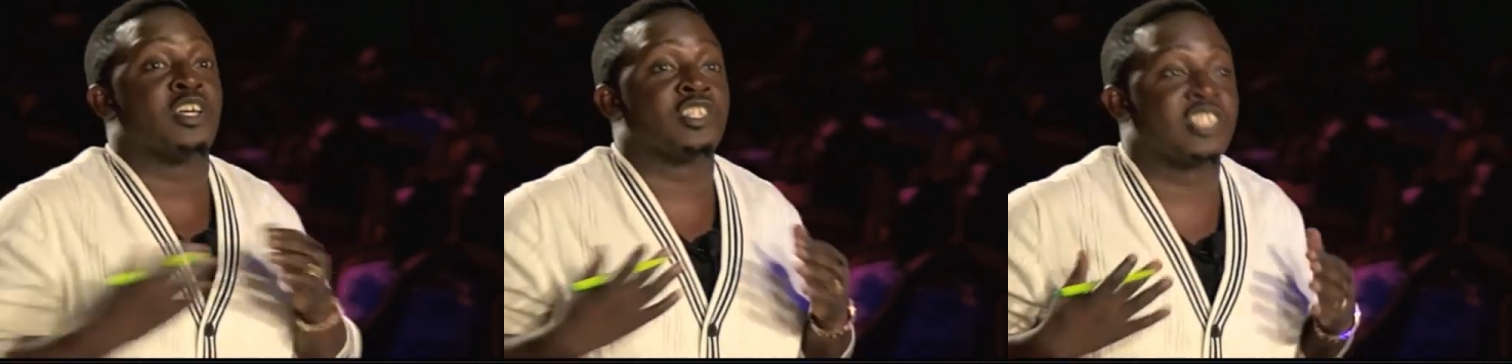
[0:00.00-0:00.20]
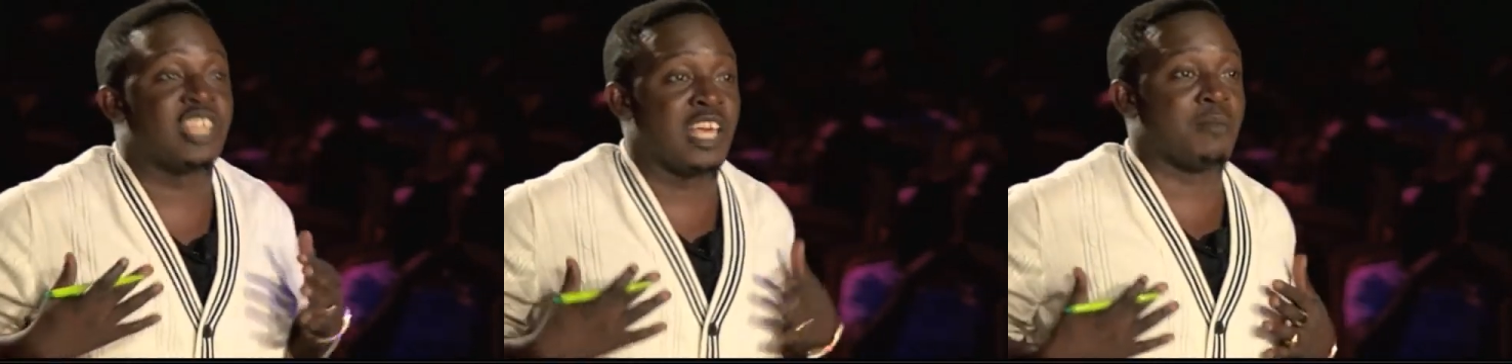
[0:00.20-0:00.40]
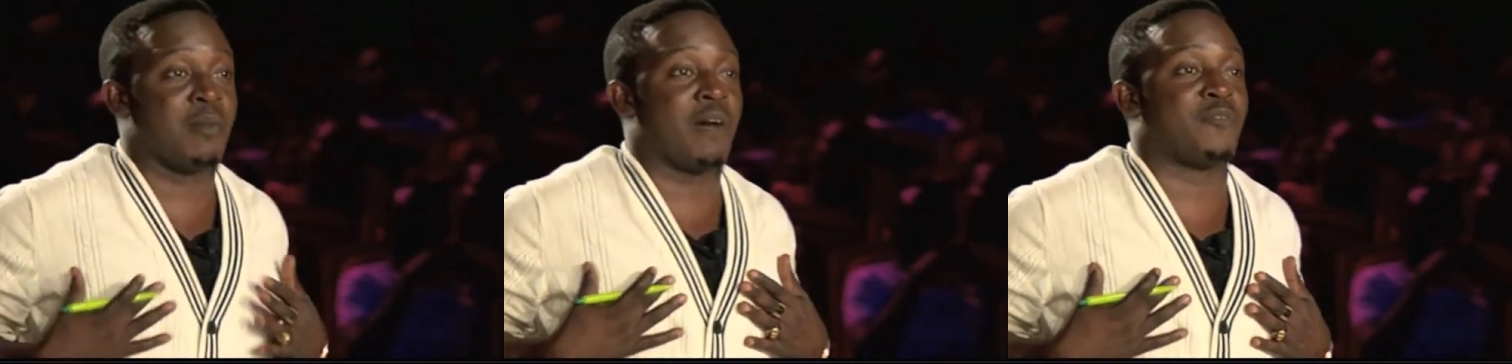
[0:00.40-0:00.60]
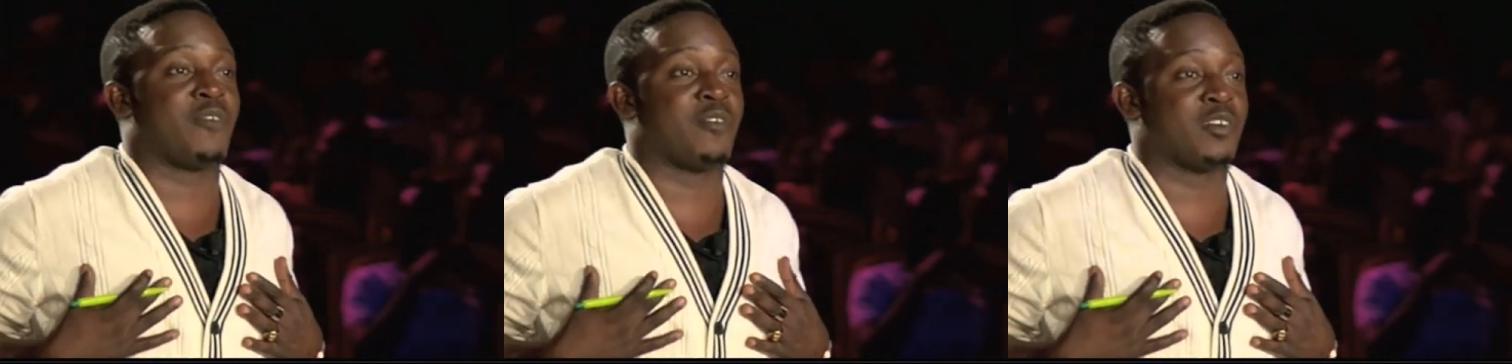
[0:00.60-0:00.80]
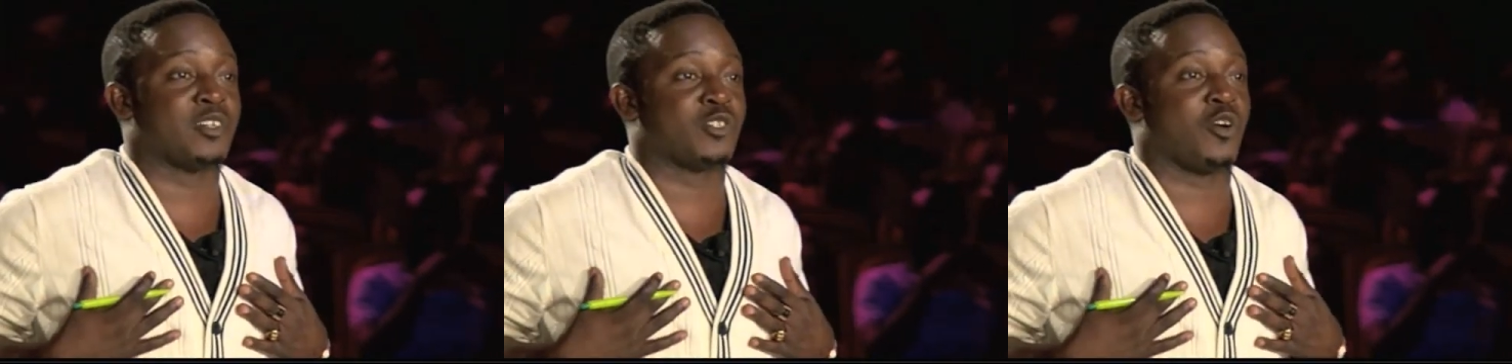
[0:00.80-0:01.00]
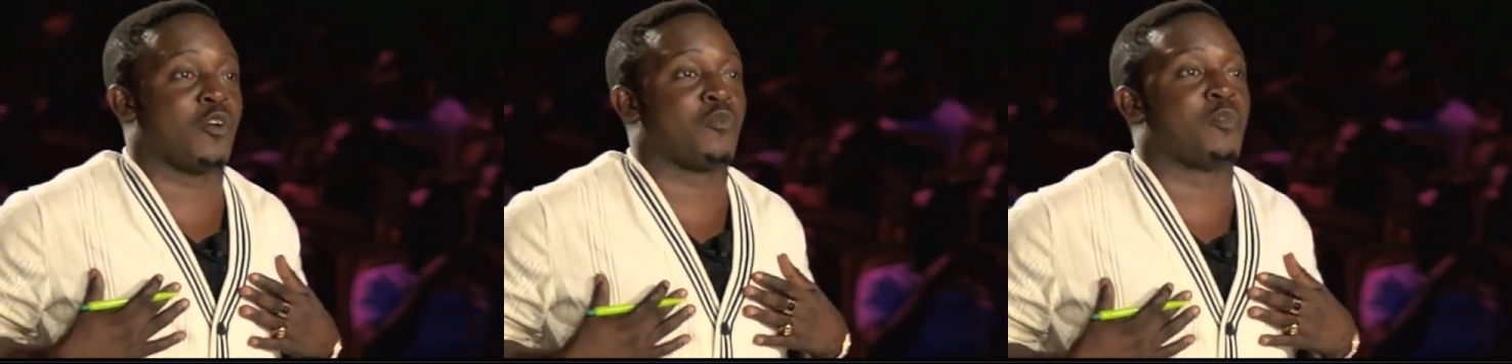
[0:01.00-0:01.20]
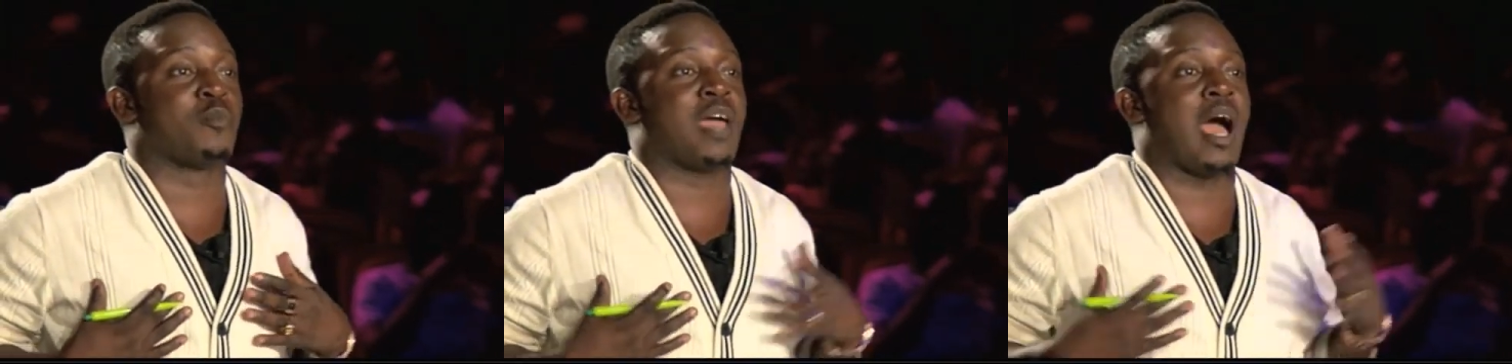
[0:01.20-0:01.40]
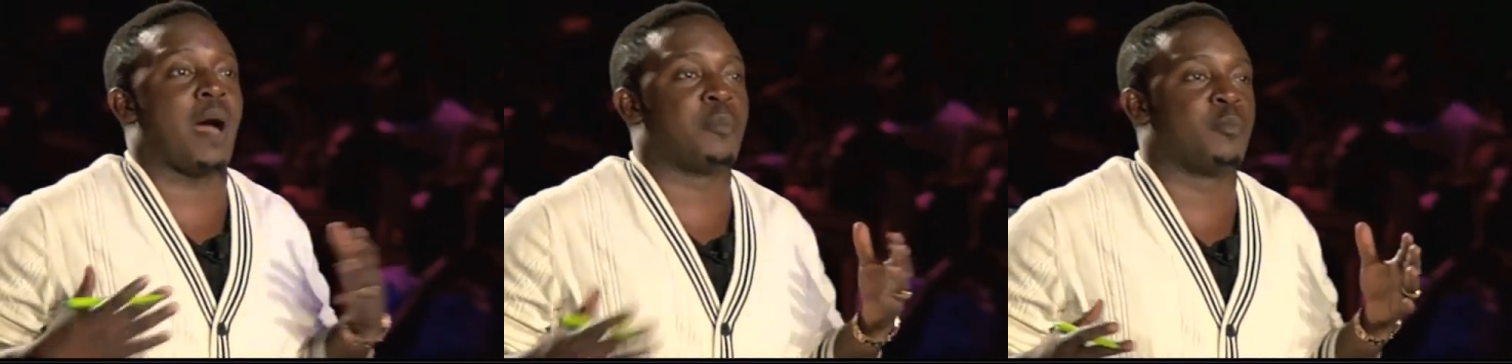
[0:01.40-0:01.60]
Sing my favorite song for
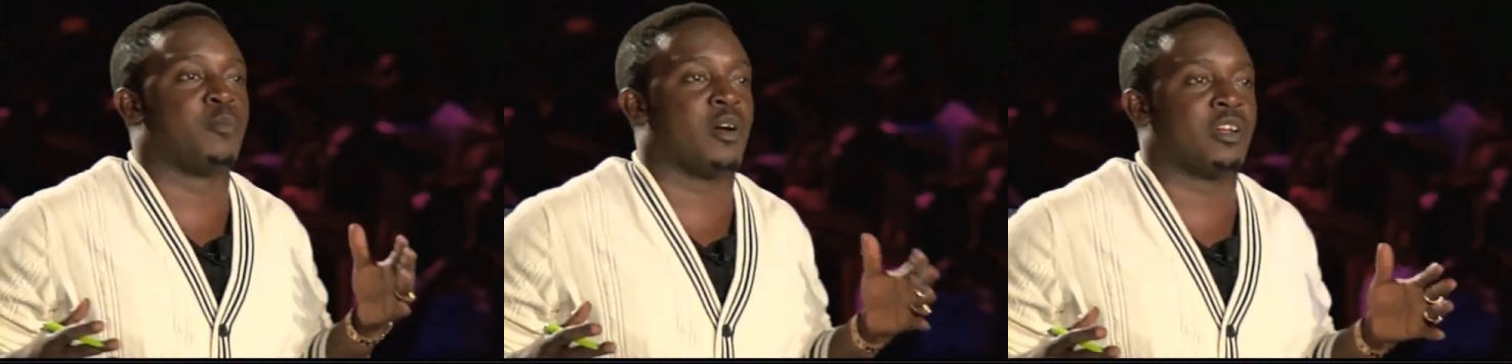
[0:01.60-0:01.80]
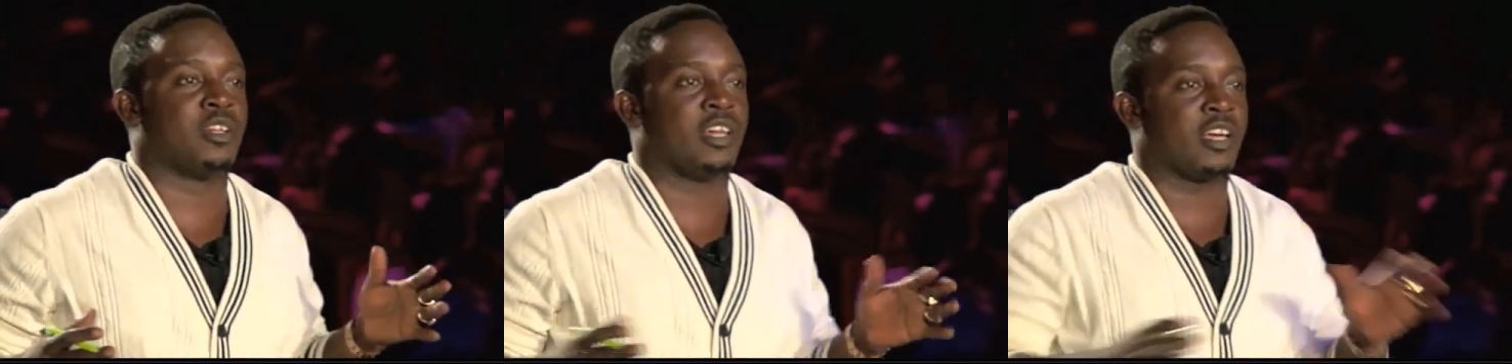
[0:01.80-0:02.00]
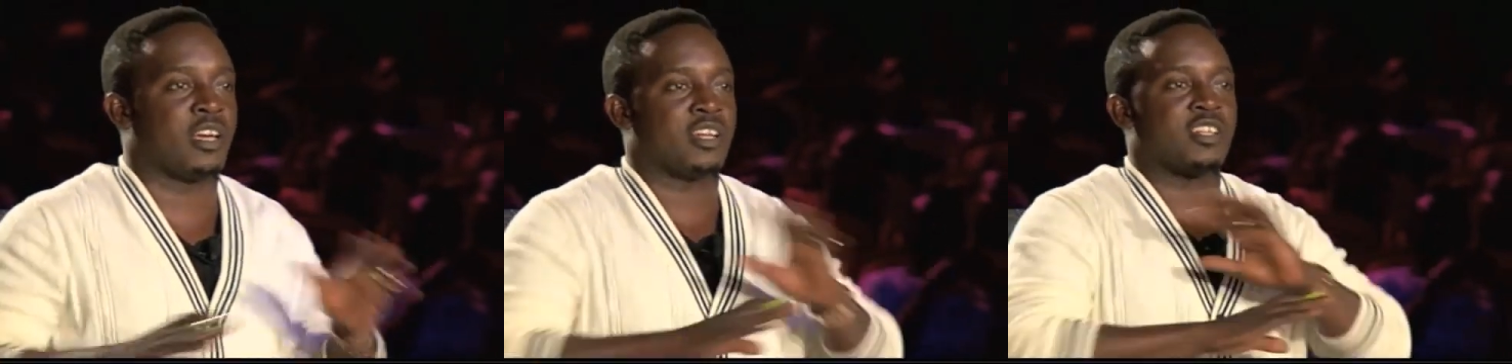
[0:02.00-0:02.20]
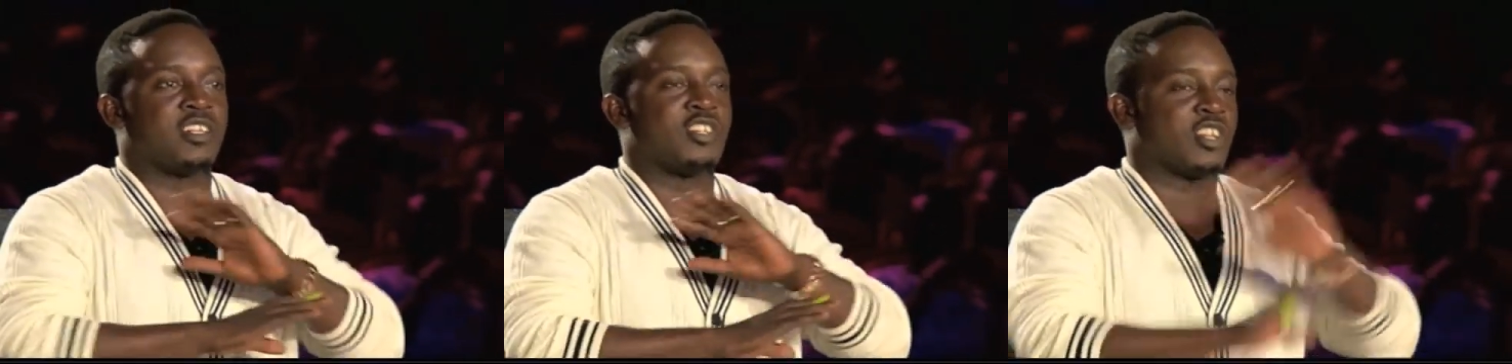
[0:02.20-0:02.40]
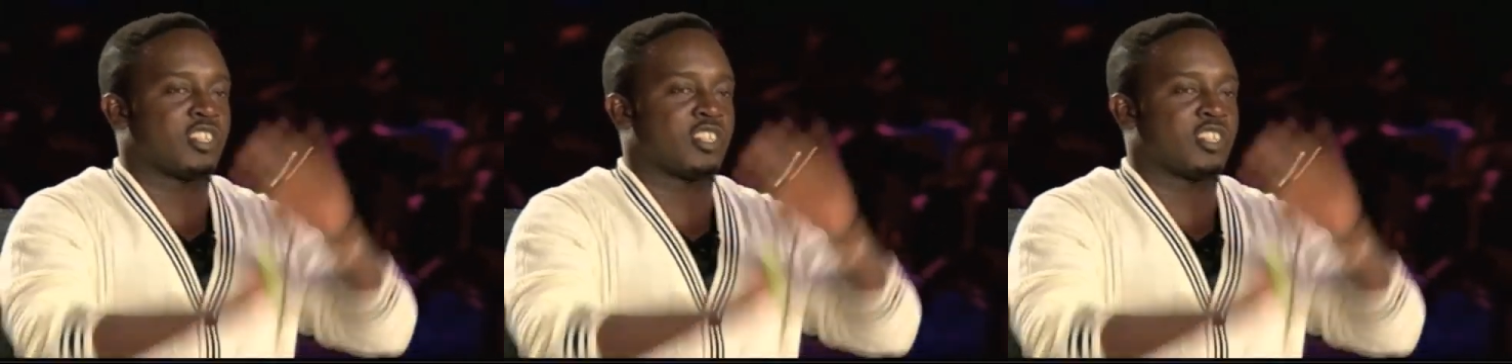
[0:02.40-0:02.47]
me. Happy birthday.